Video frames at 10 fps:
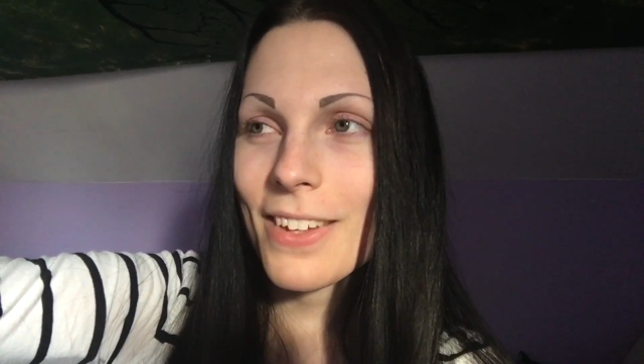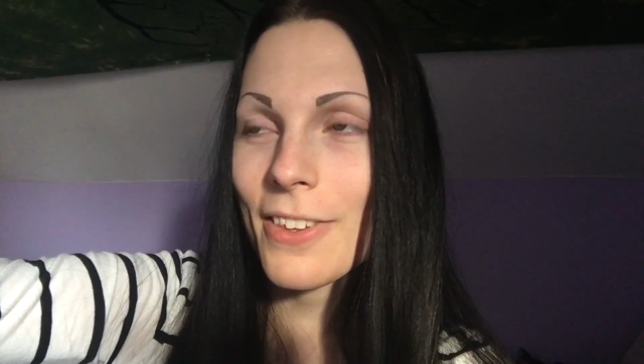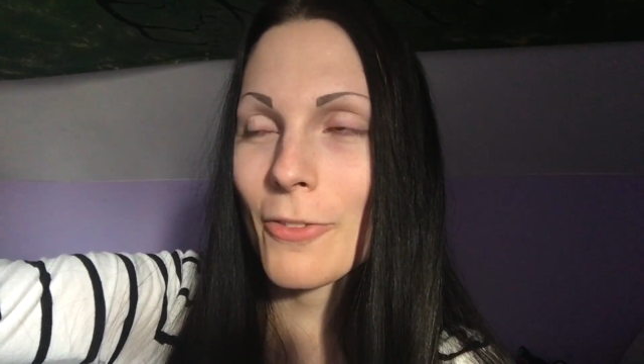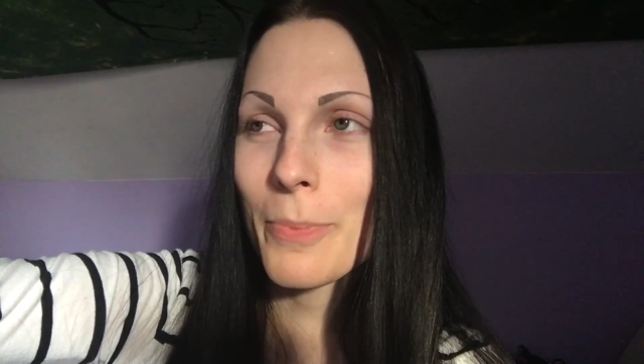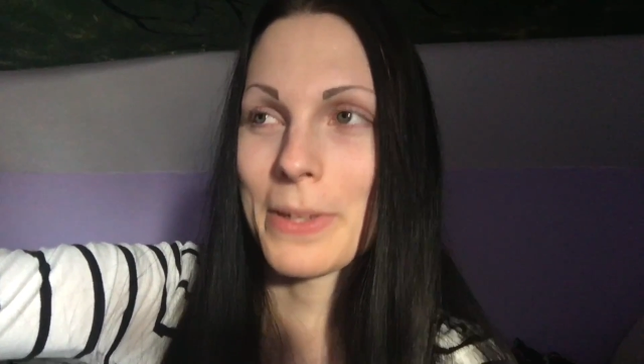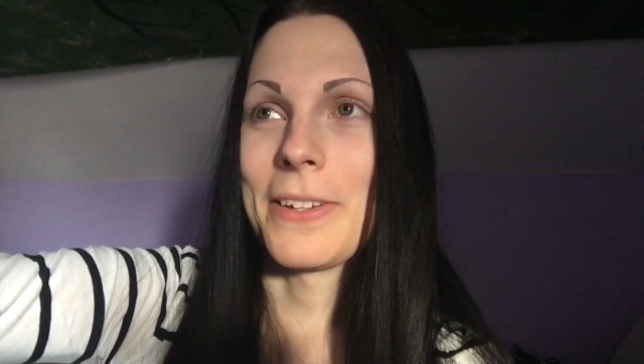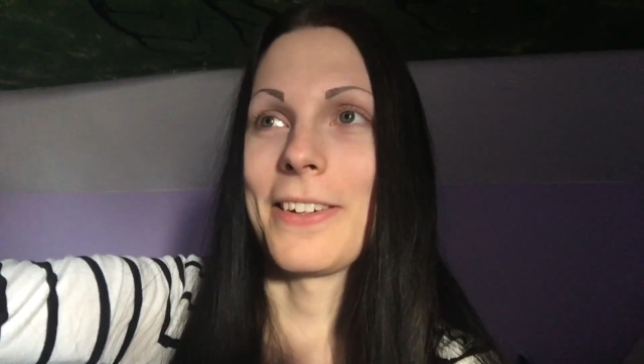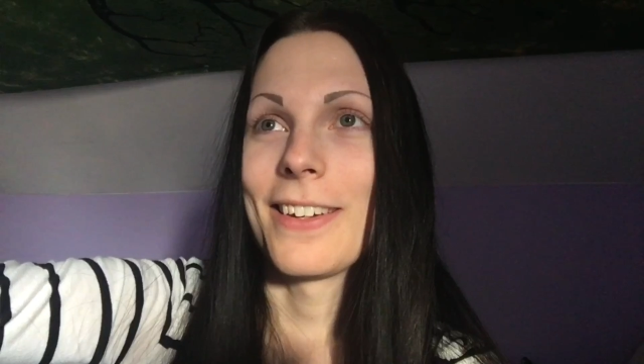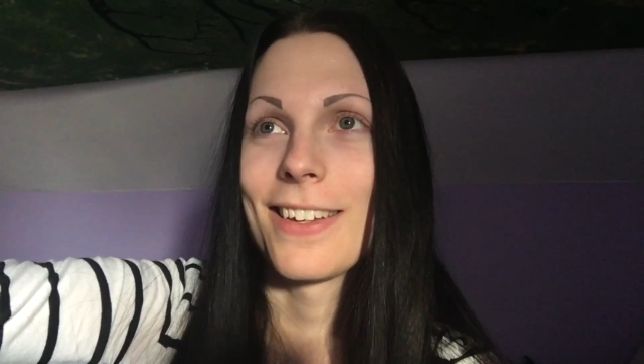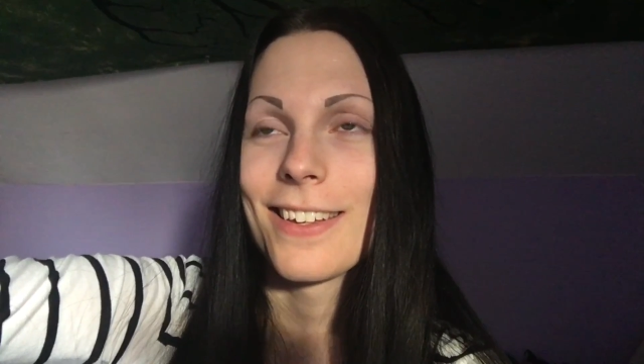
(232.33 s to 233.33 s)
there've been
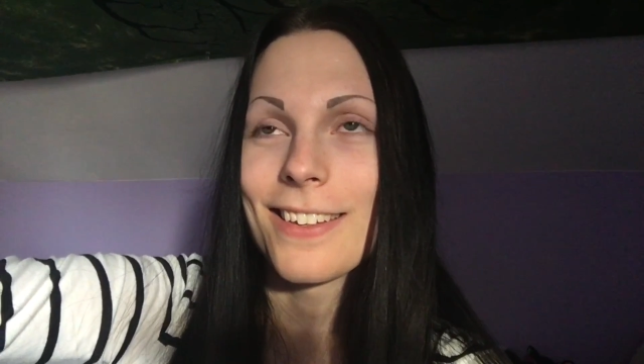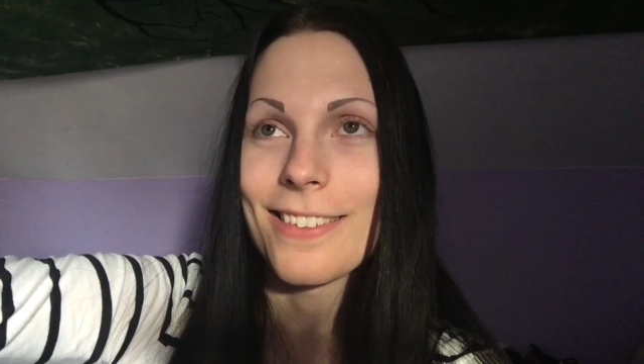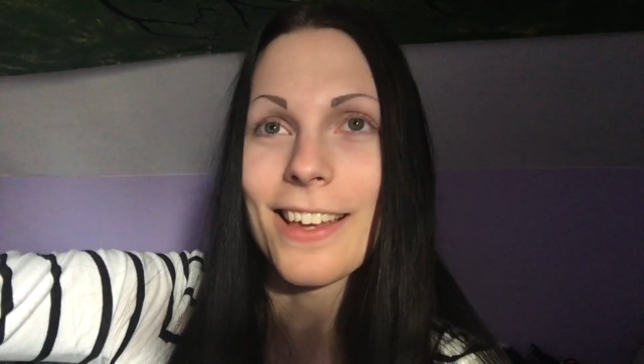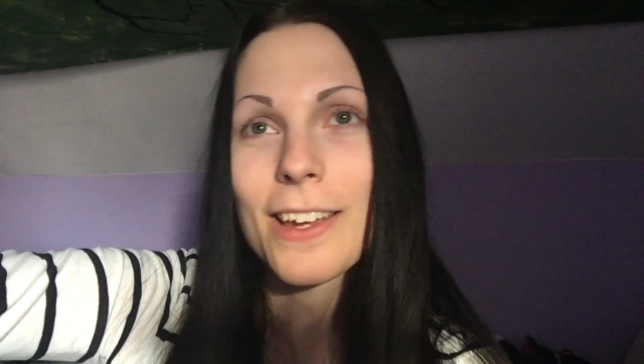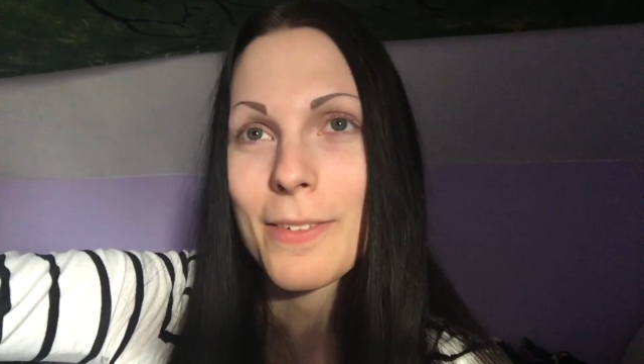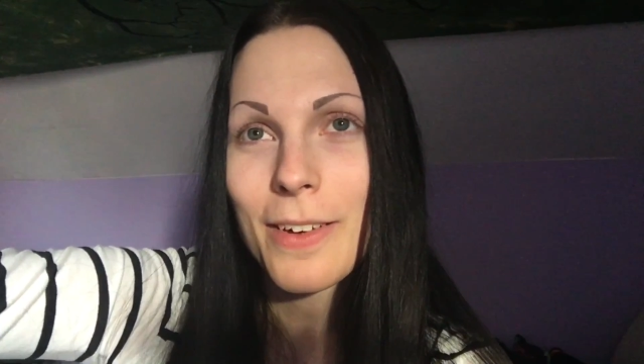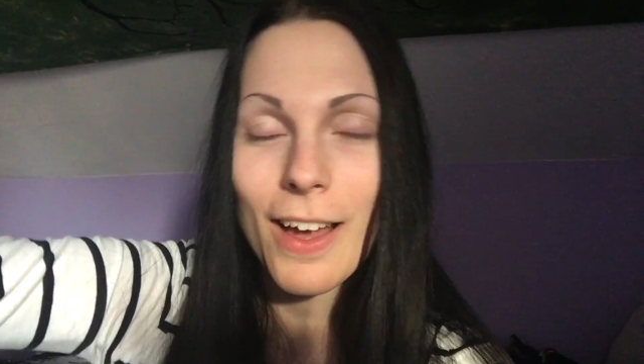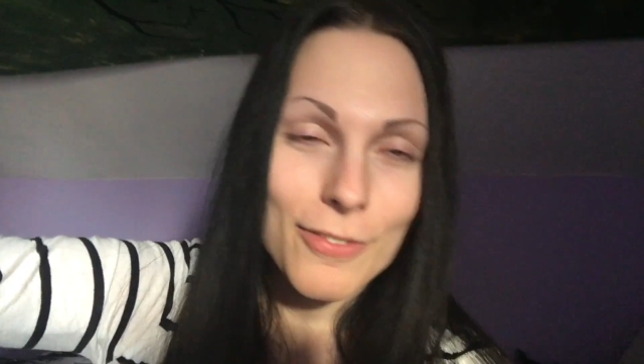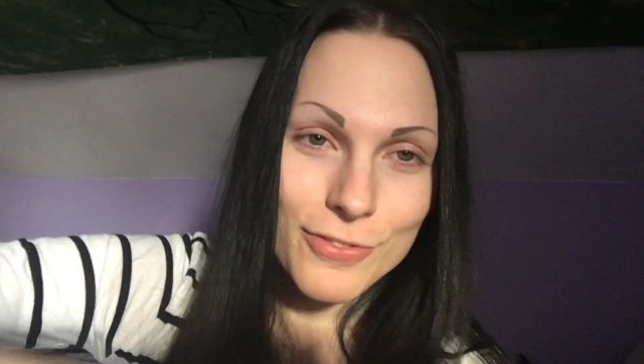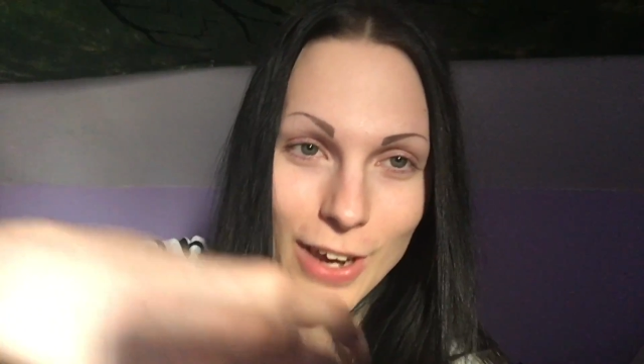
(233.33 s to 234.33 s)
like
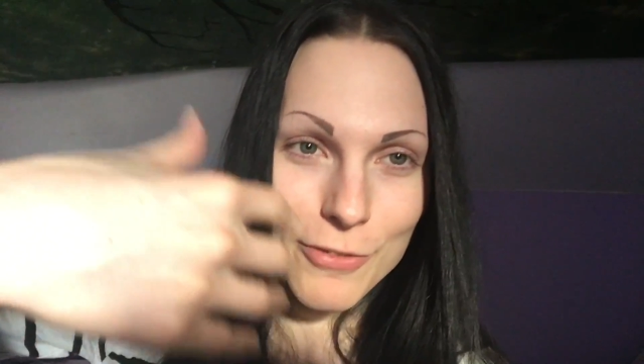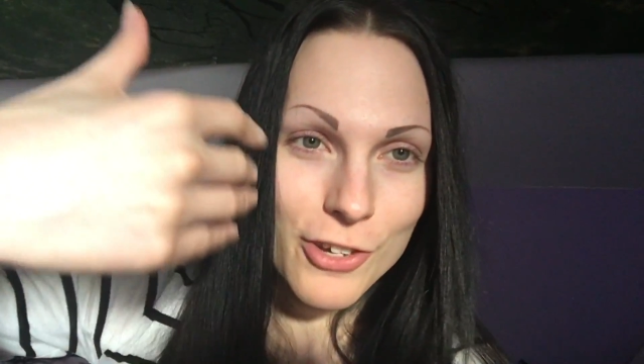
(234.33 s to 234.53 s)
I've